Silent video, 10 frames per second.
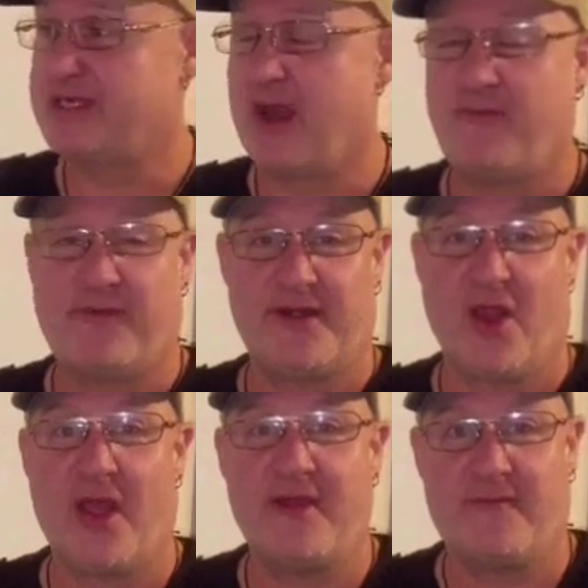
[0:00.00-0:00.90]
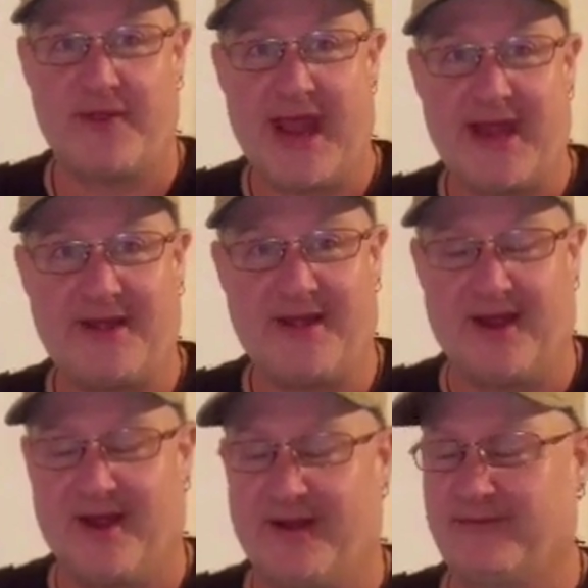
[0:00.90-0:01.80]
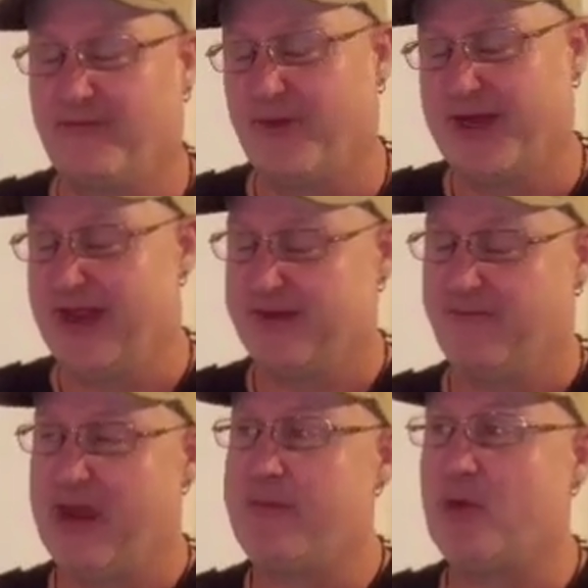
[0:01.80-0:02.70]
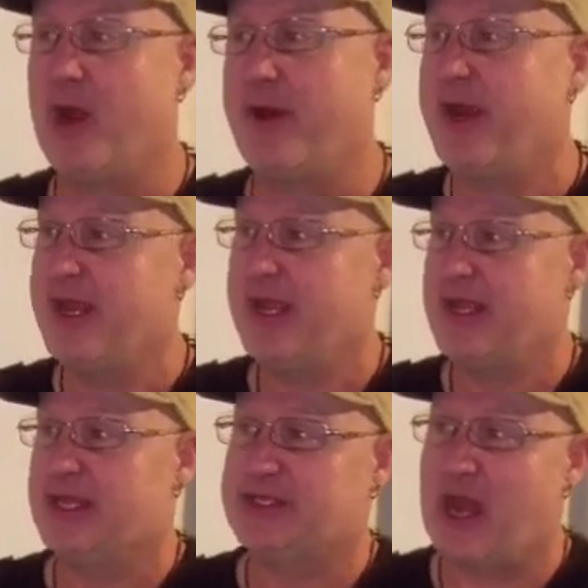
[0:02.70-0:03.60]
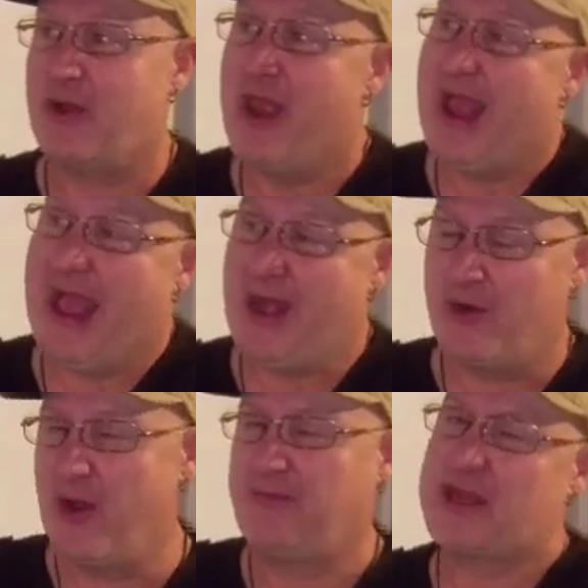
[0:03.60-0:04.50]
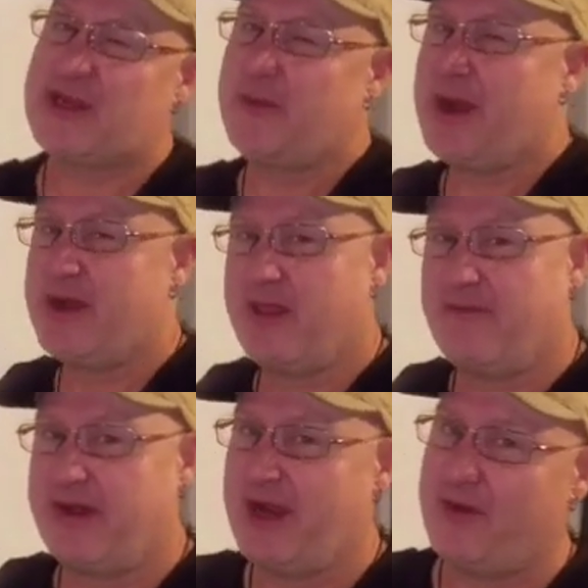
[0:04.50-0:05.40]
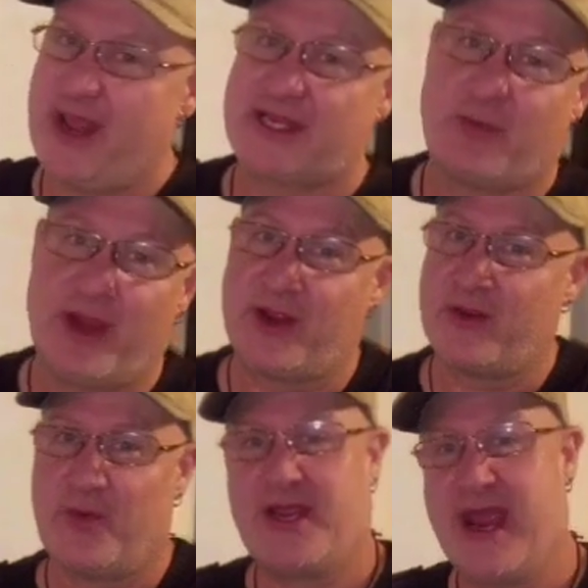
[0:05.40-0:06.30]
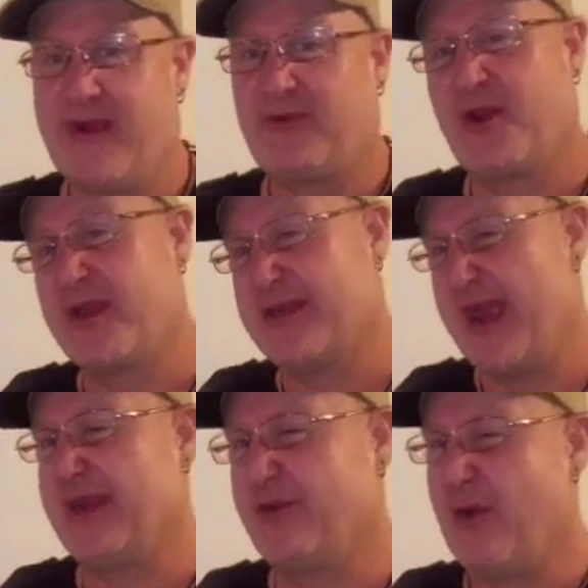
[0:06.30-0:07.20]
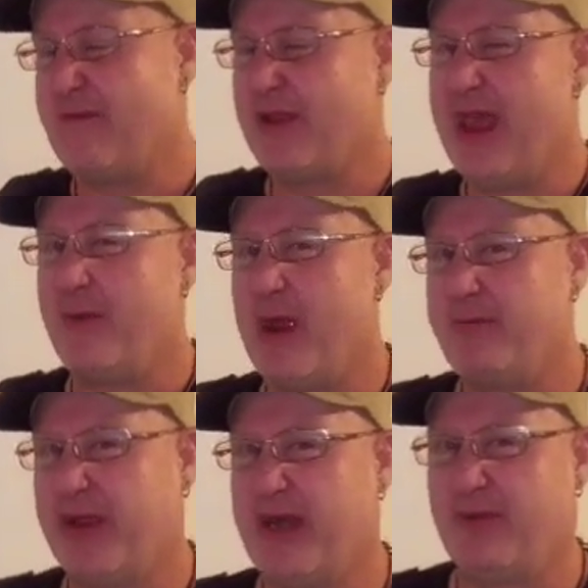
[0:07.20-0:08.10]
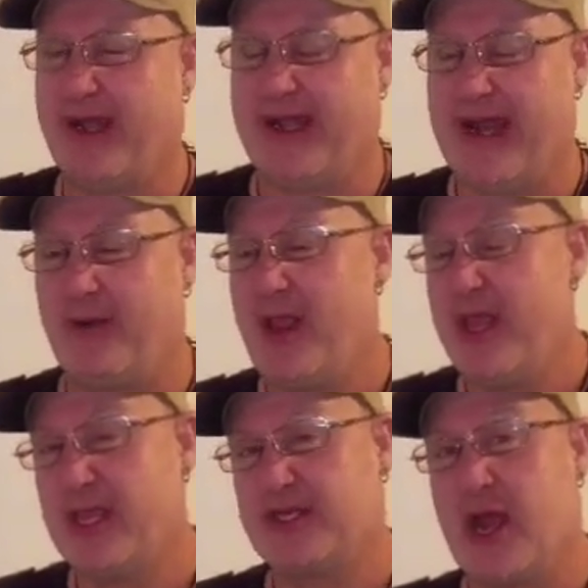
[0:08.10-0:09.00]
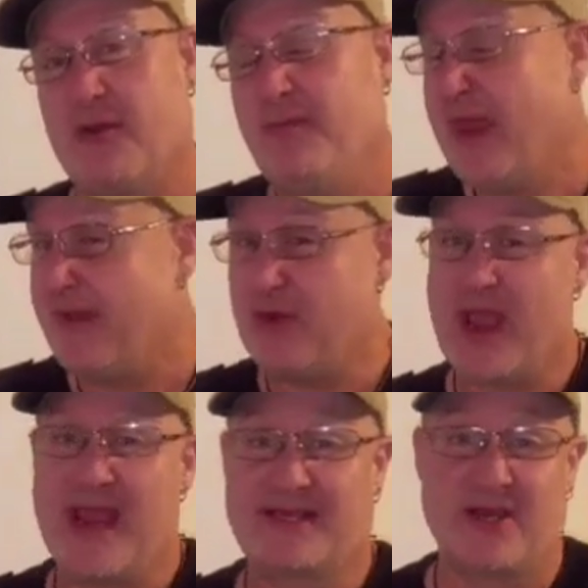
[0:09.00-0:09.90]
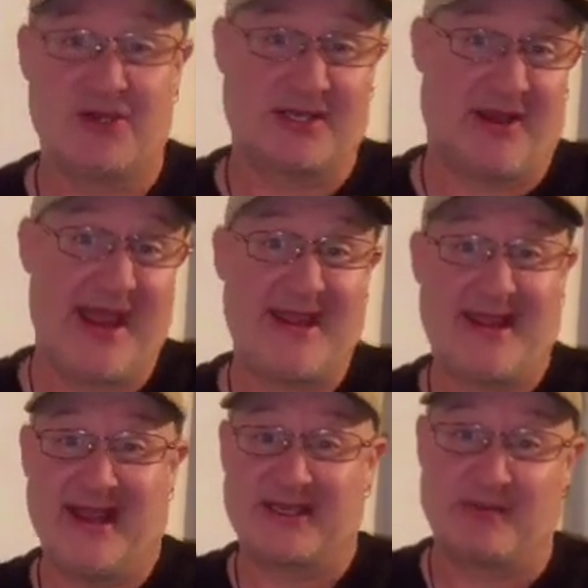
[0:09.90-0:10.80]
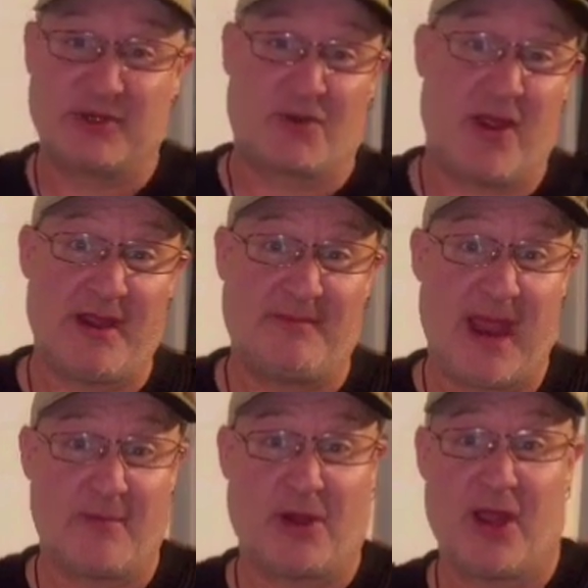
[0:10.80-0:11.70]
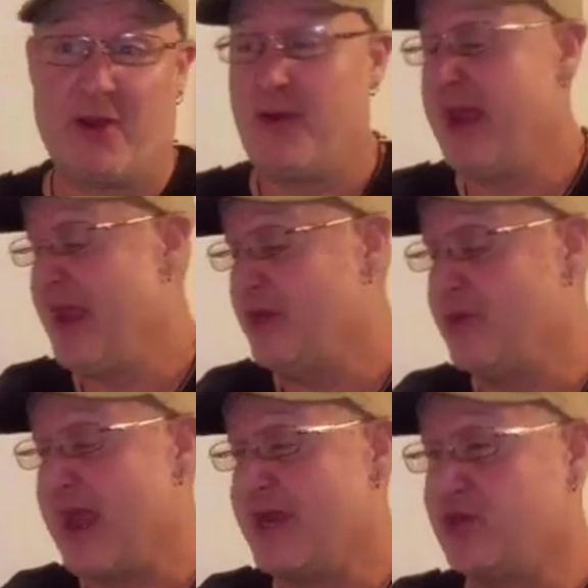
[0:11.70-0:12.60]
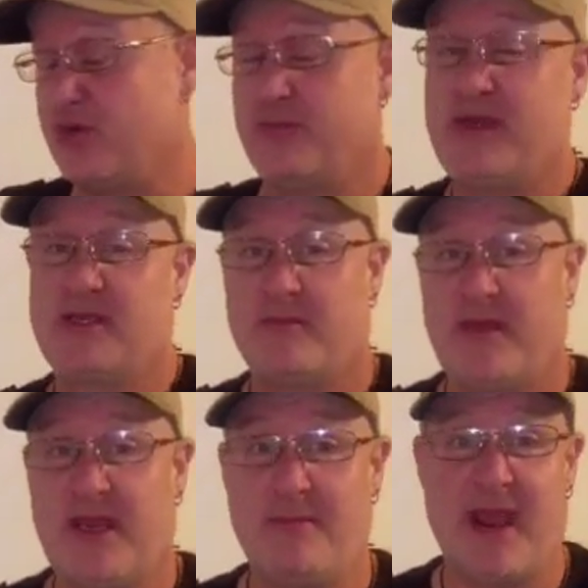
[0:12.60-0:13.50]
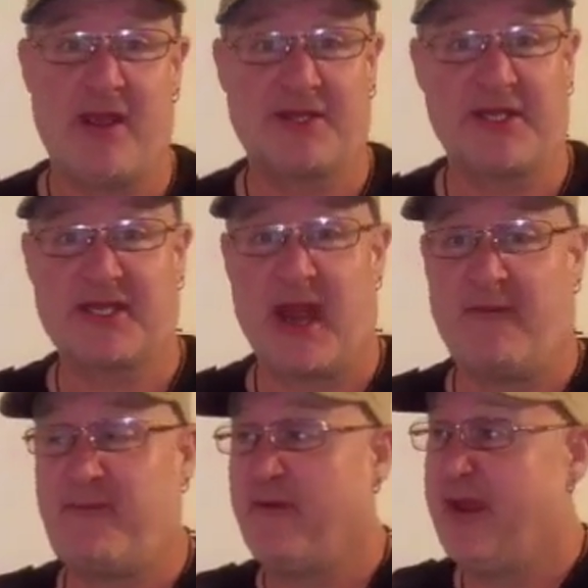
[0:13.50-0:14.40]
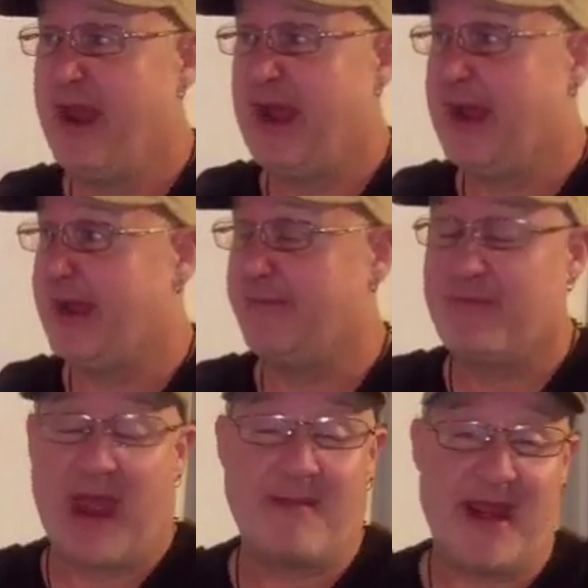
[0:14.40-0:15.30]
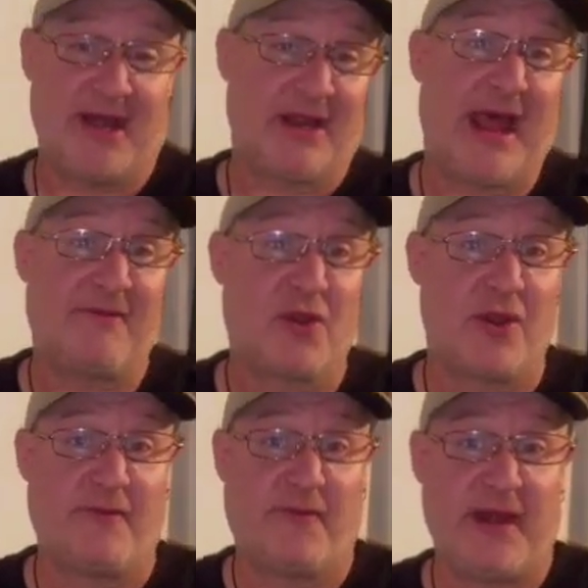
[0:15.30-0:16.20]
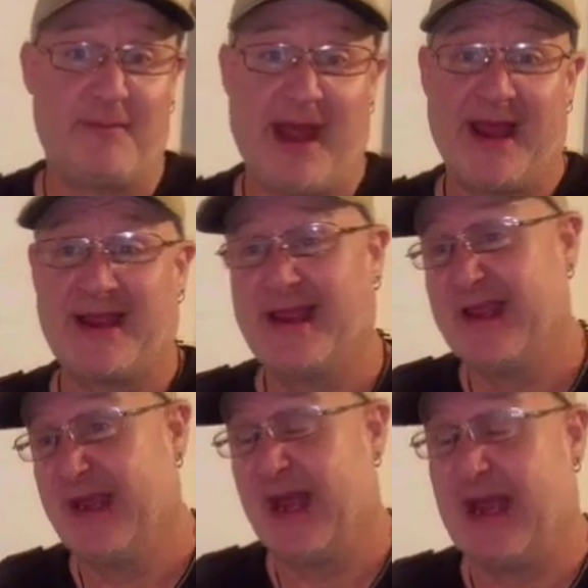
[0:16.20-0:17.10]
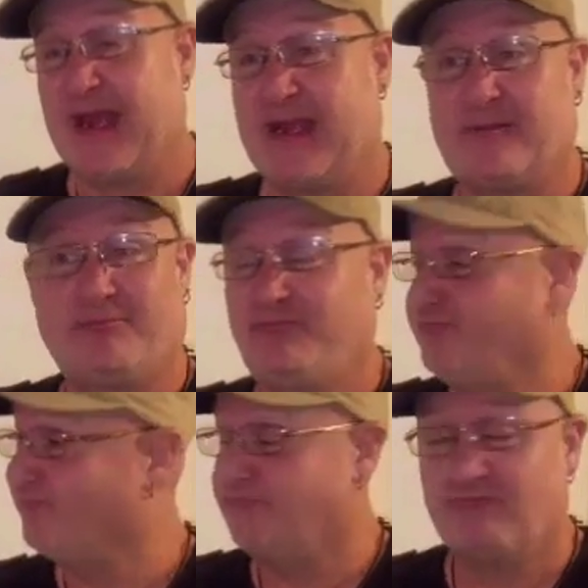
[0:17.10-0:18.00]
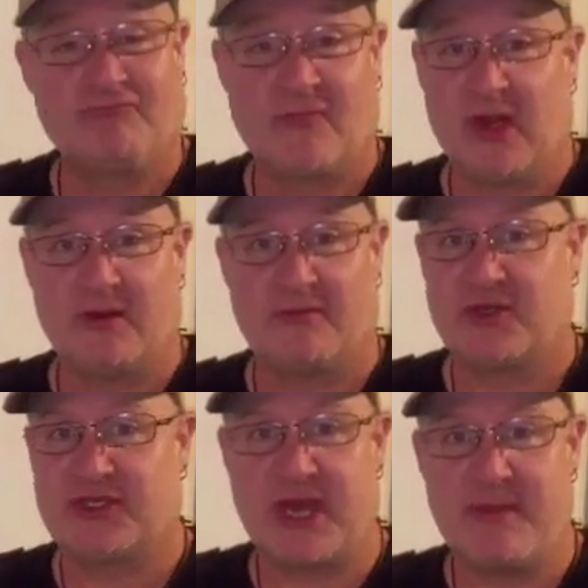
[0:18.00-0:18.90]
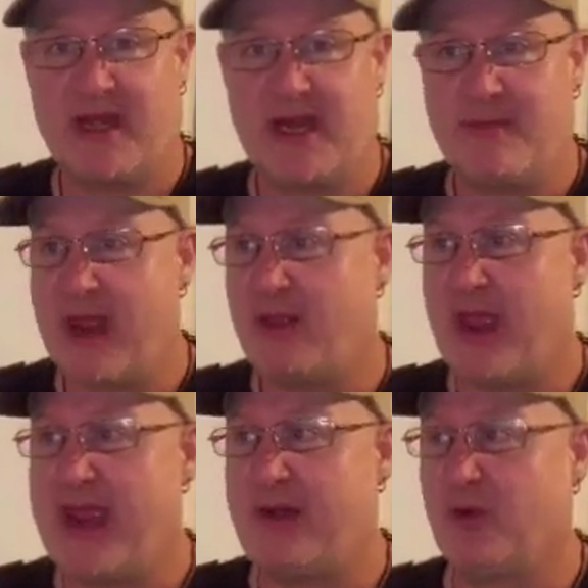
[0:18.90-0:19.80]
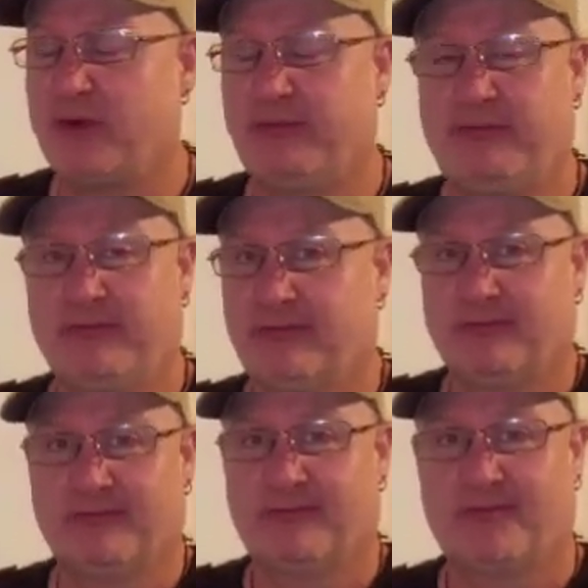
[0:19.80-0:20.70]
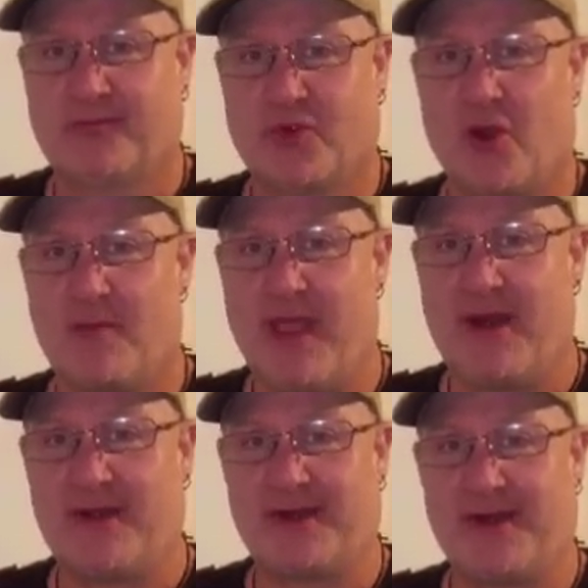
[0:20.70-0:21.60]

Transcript: stuff in line for that for the end of February. So I don't know if there's going to be another video next week or the week after, because I do have a lot on my plate right now. So if you guys can just like and subscribe down below, you guys shoot me some emails and stuff. I'm getting a lot of good feedback. Send me an email and we'll talk about it